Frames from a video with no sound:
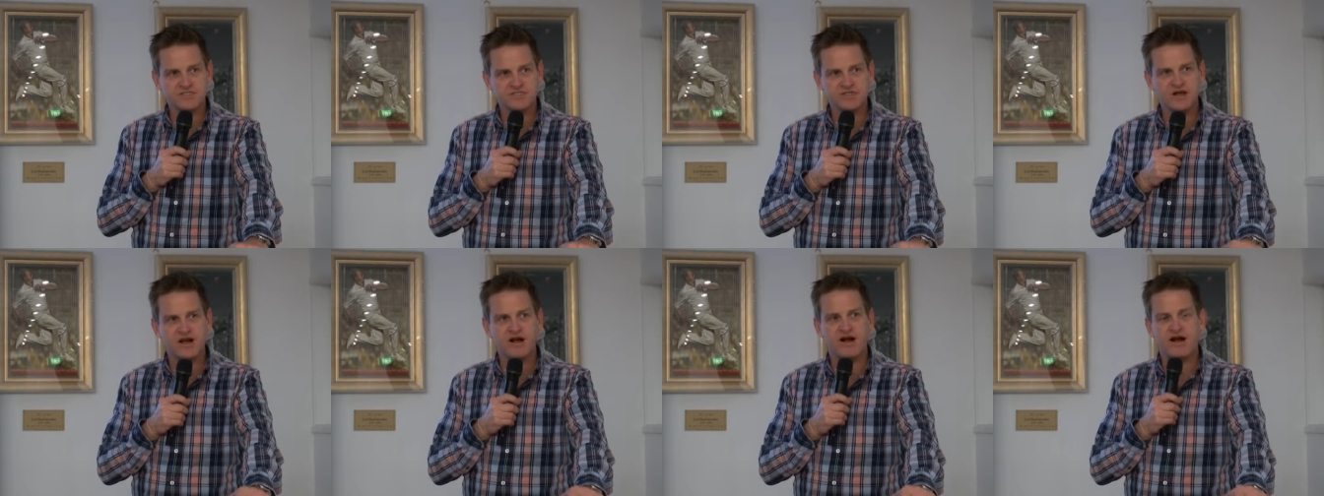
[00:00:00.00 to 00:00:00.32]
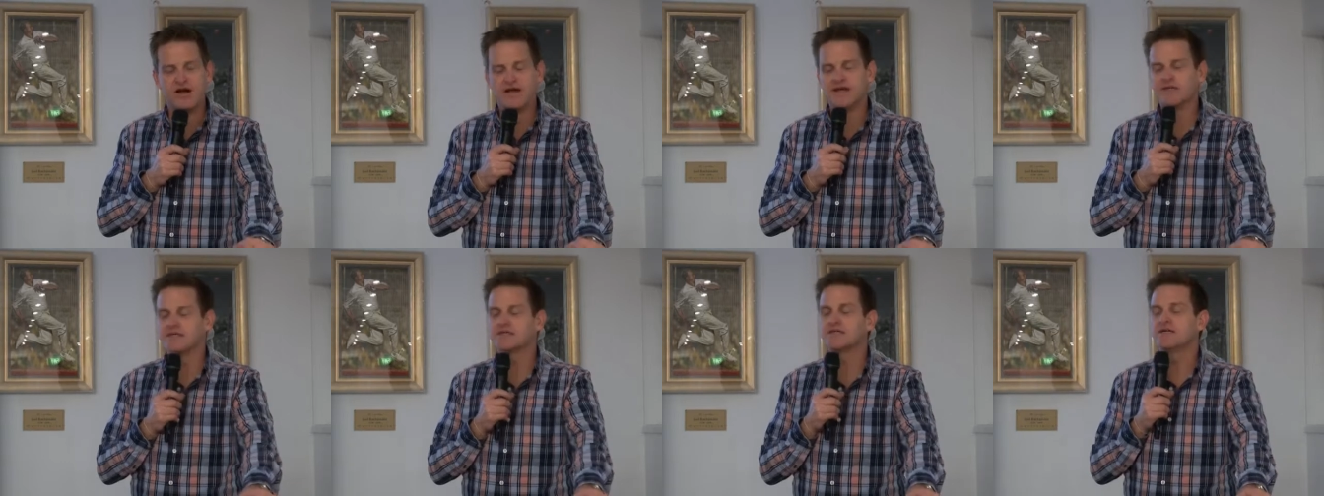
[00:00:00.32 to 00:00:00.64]
in
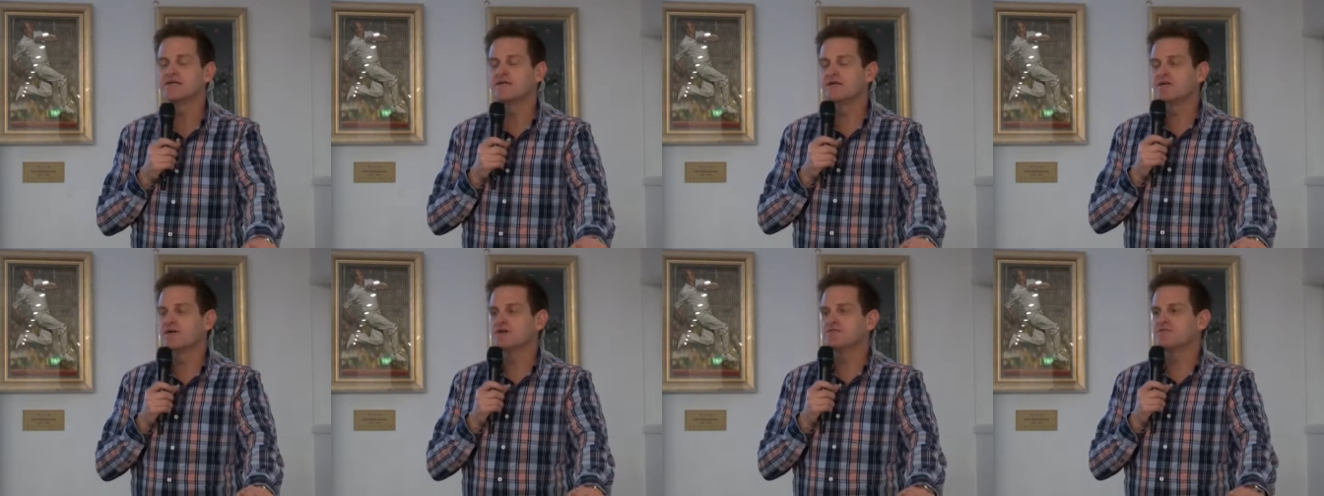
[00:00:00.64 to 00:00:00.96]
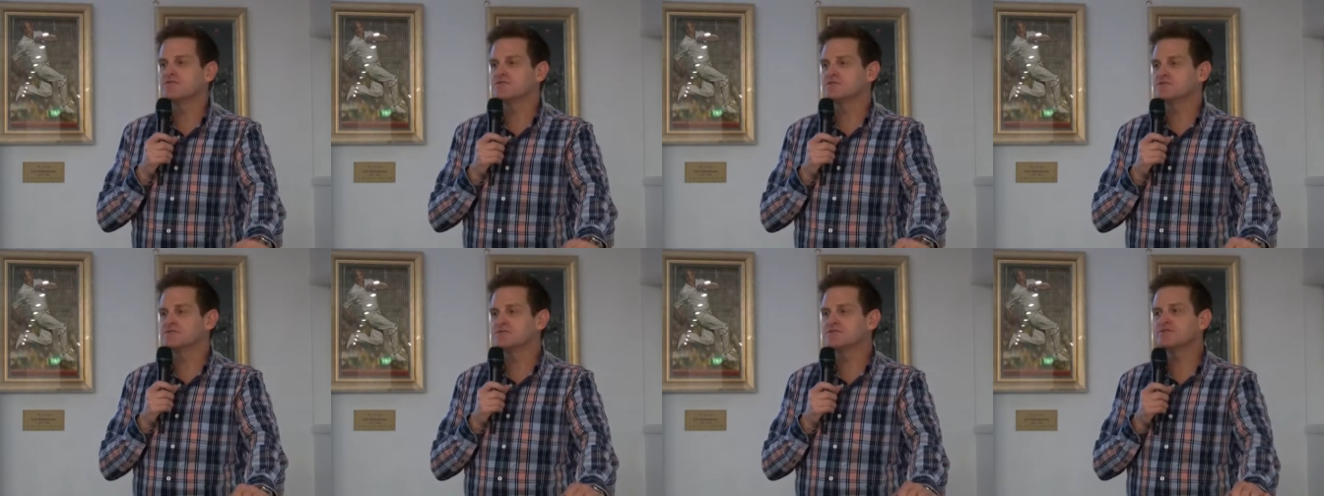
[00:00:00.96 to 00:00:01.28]
tonight,
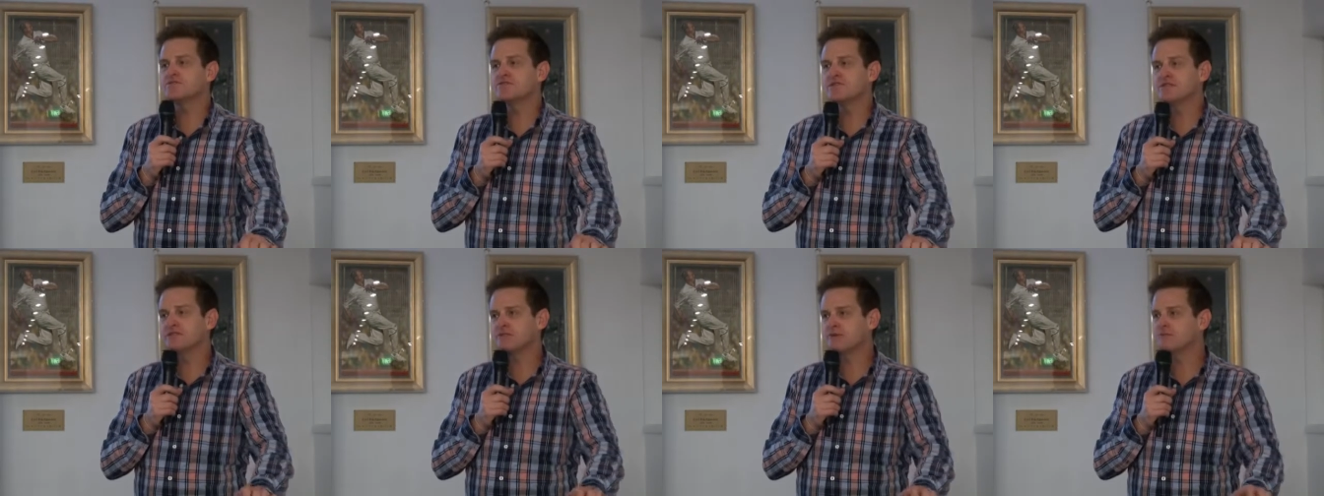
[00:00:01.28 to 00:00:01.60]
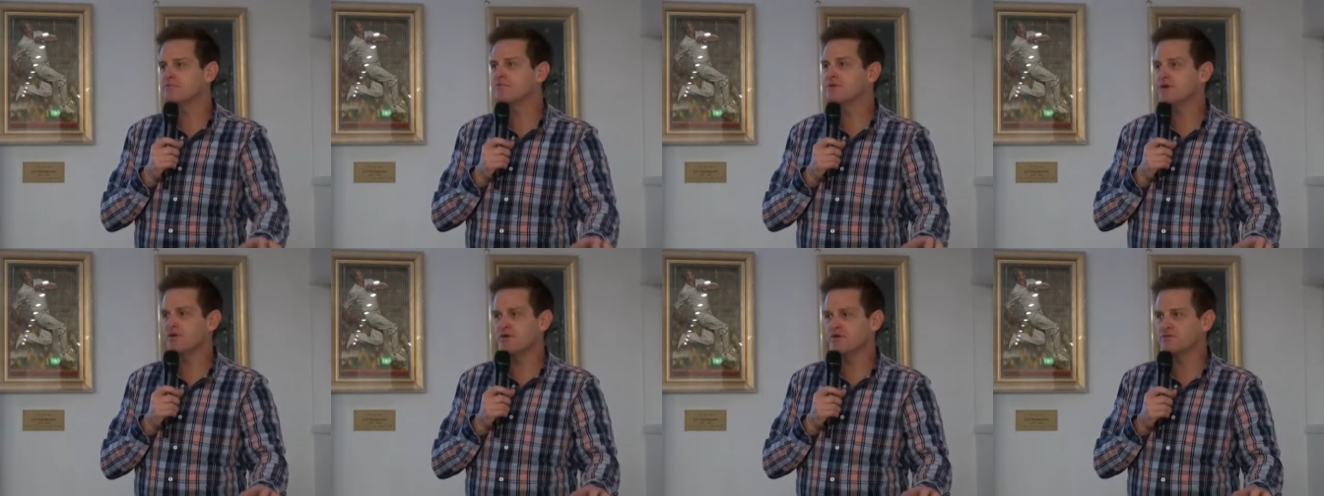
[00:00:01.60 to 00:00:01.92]
was the
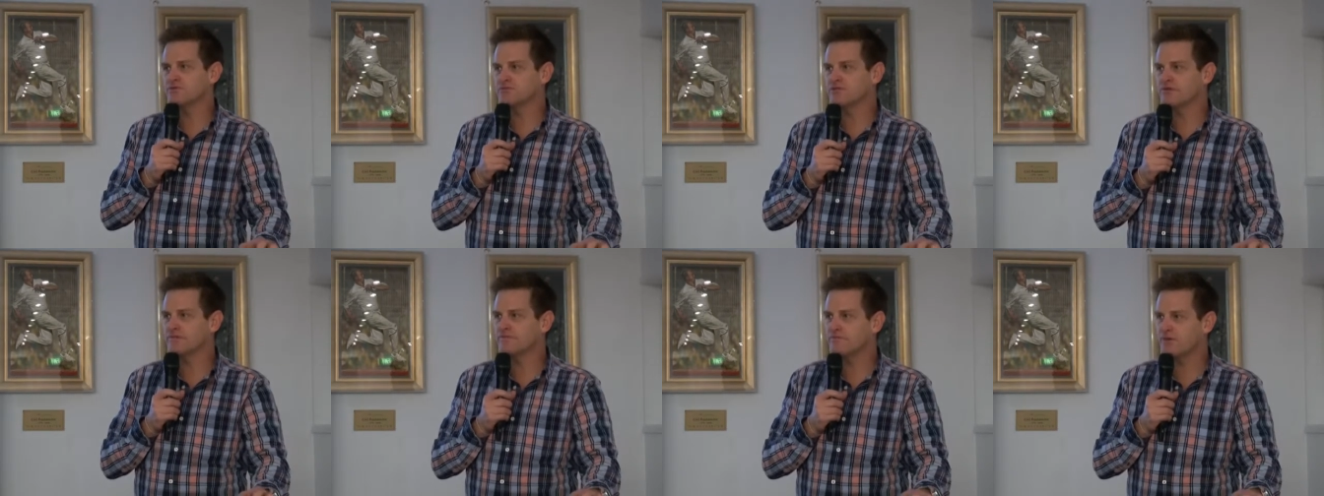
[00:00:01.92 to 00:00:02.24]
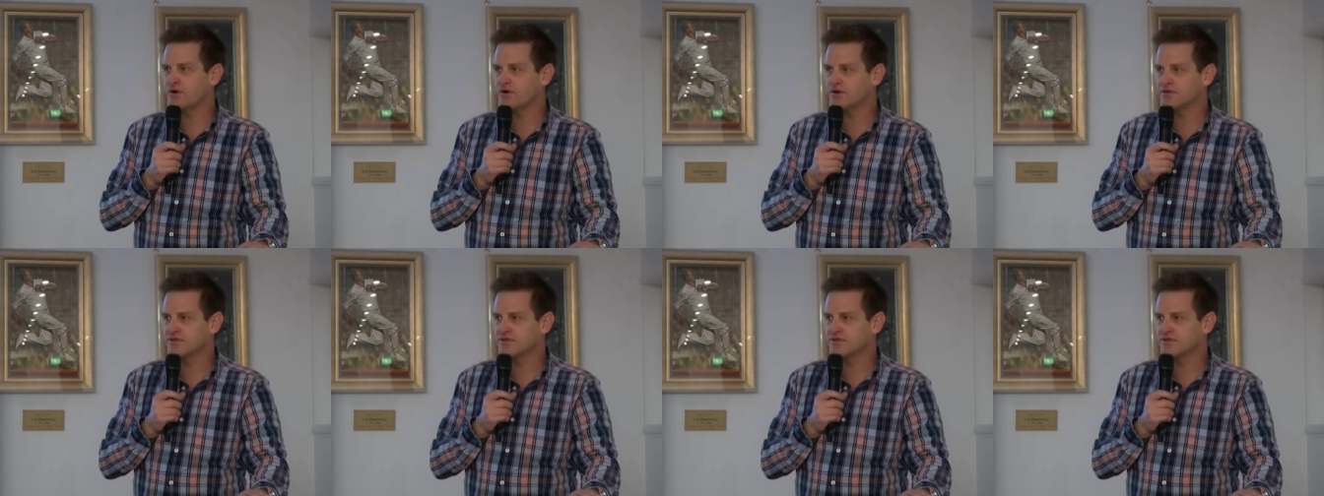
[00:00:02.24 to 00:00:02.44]
decomposing